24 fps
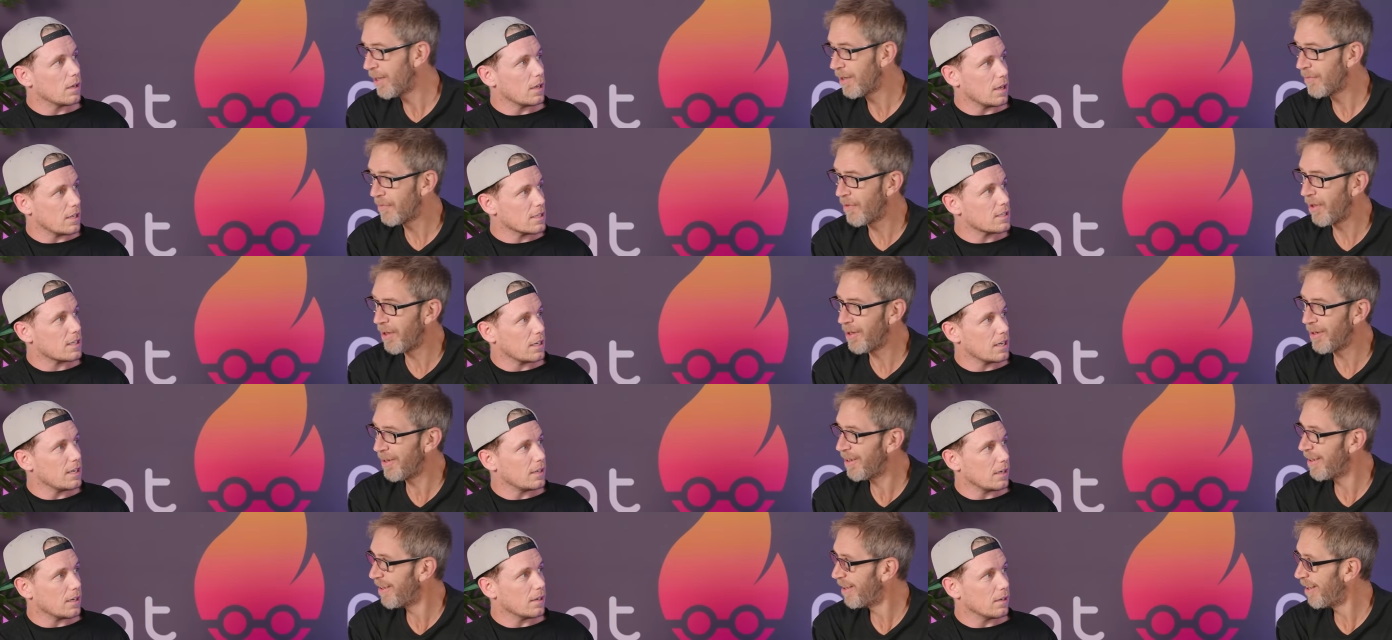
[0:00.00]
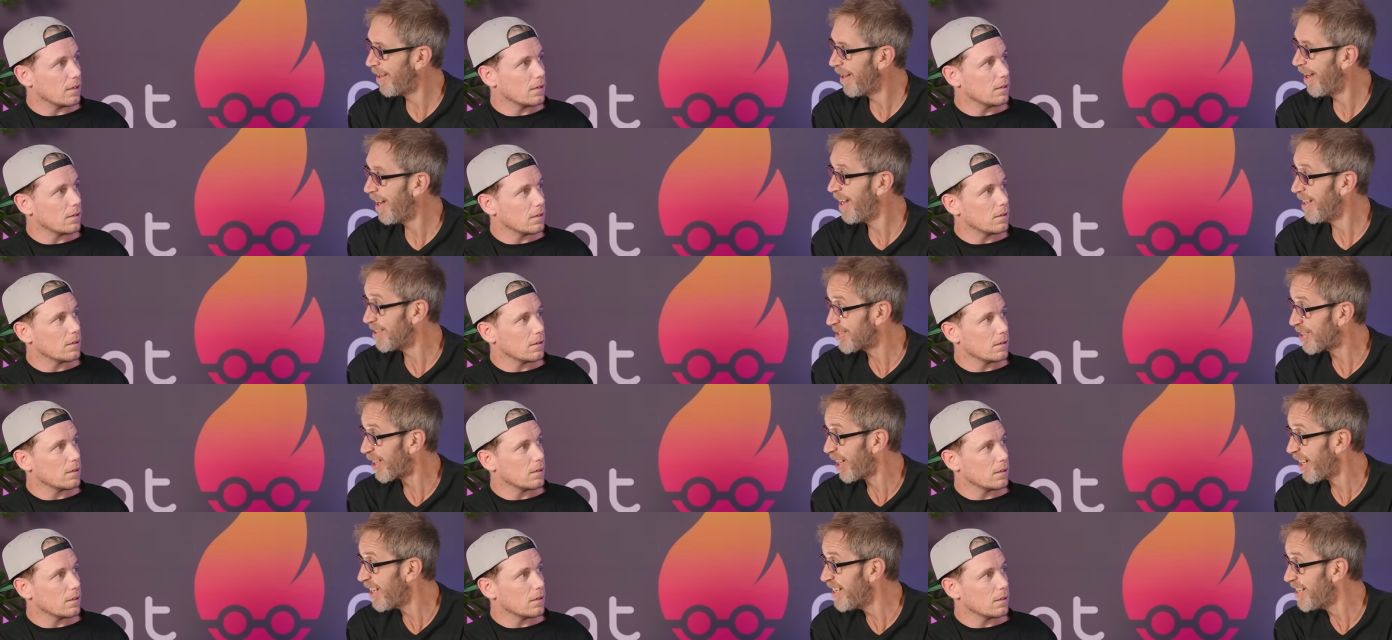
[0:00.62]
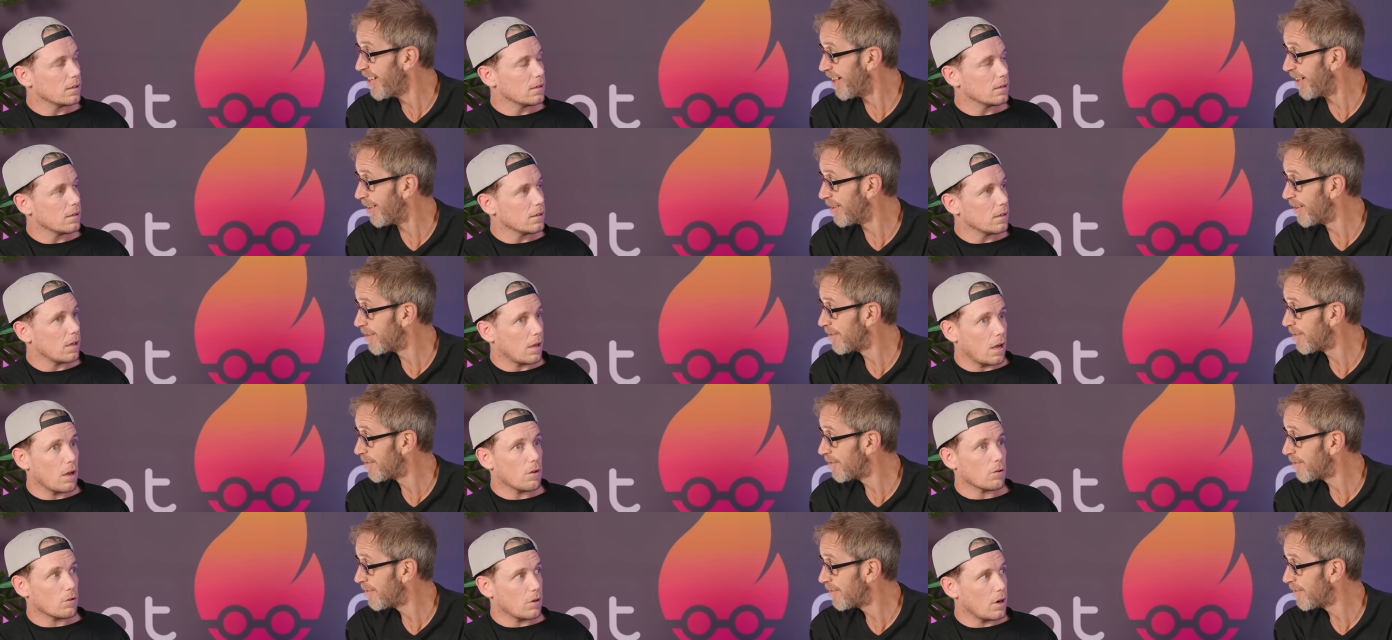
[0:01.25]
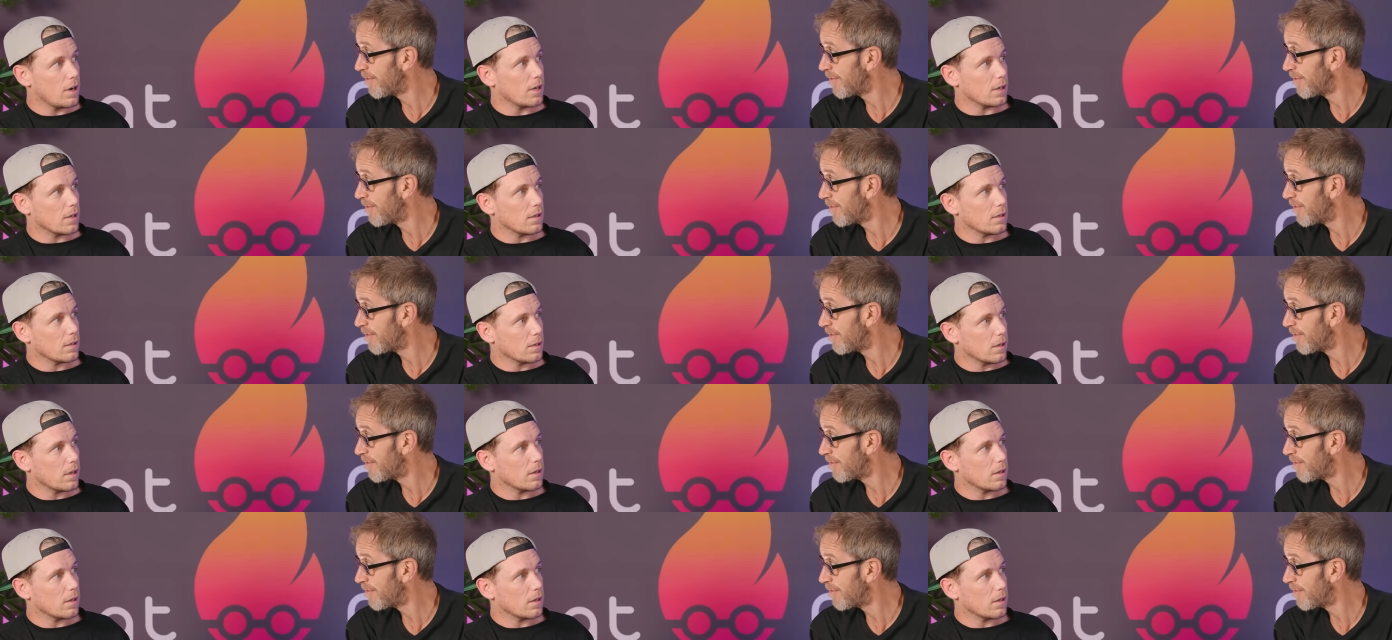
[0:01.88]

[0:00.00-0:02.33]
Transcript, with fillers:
Speaker 1: it's cleaner. It's cleaner. Oh, great.